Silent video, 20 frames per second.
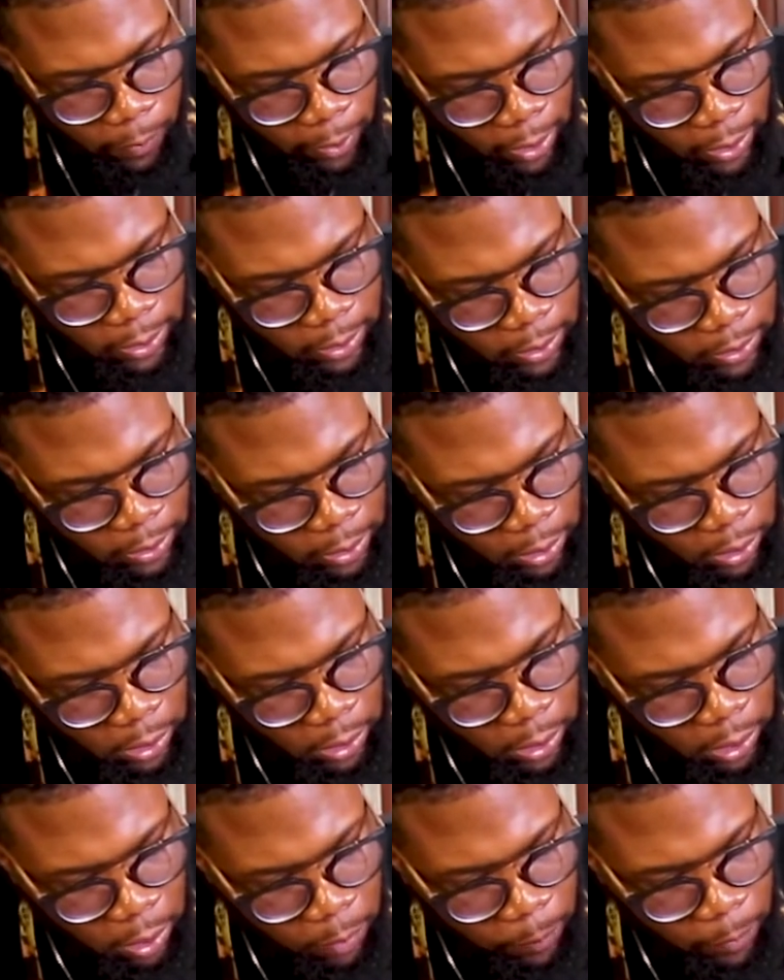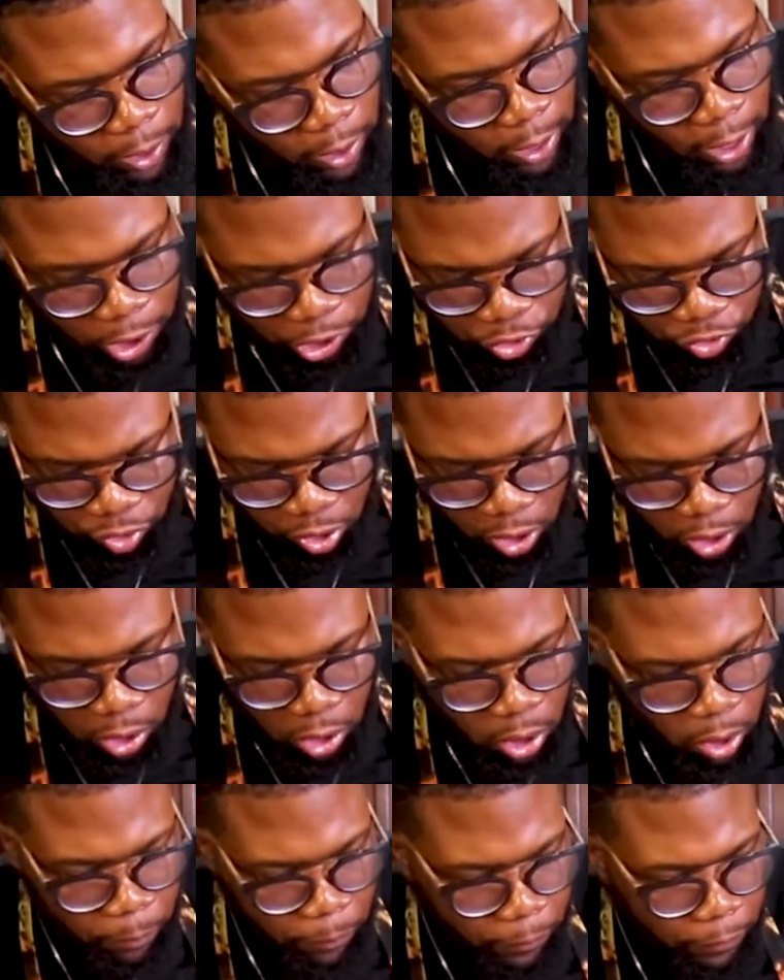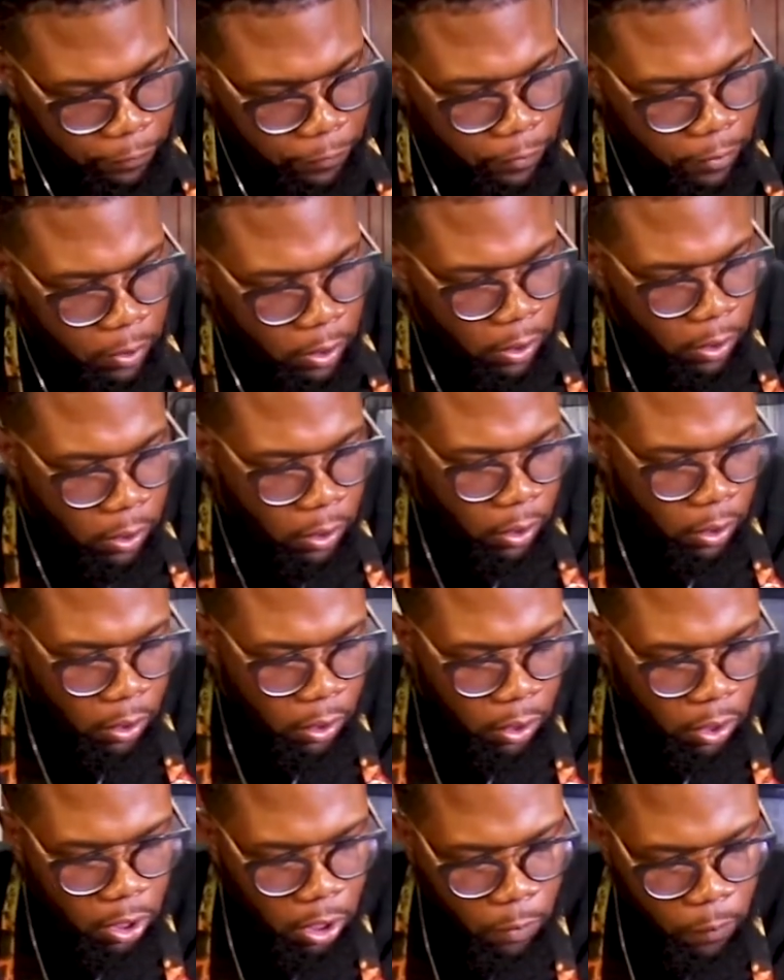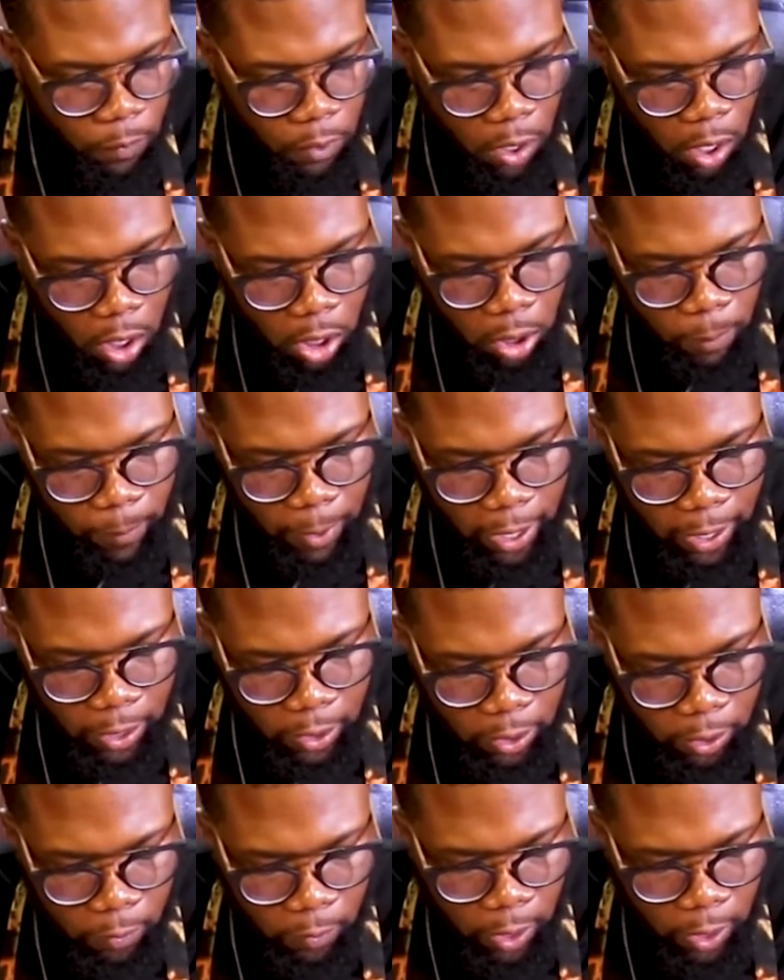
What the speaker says: cake just a little bit of extra oomph. You know, we're all about that little